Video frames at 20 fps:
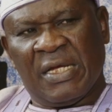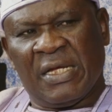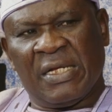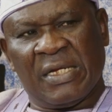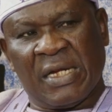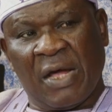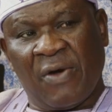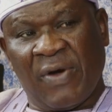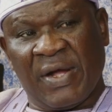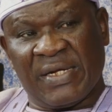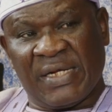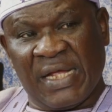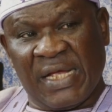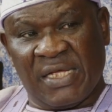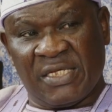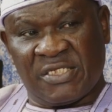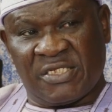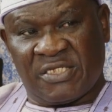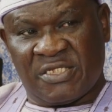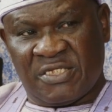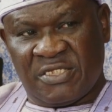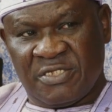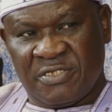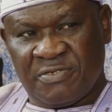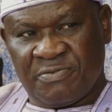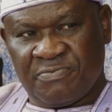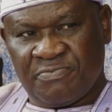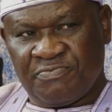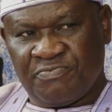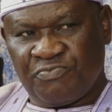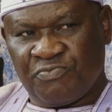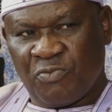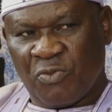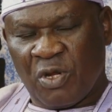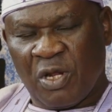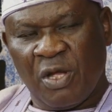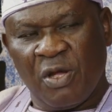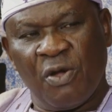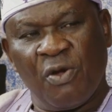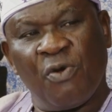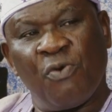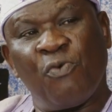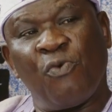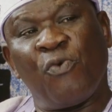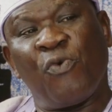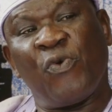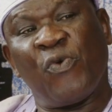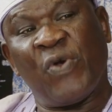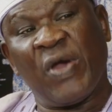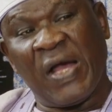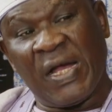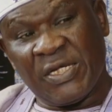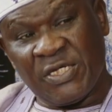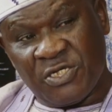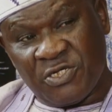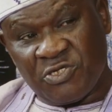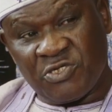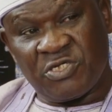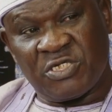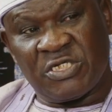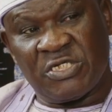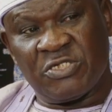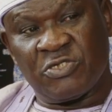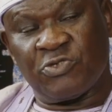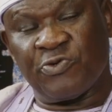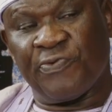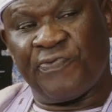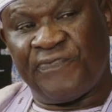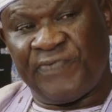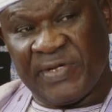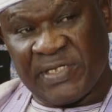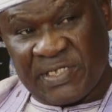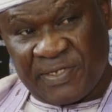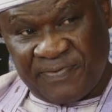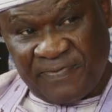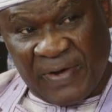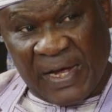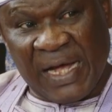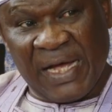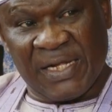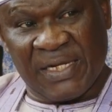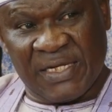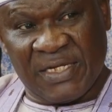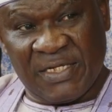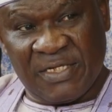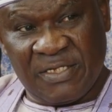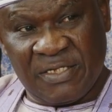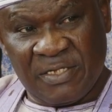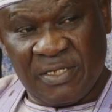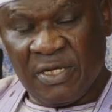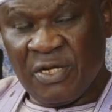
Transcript: in our days, we were used to fist fighting,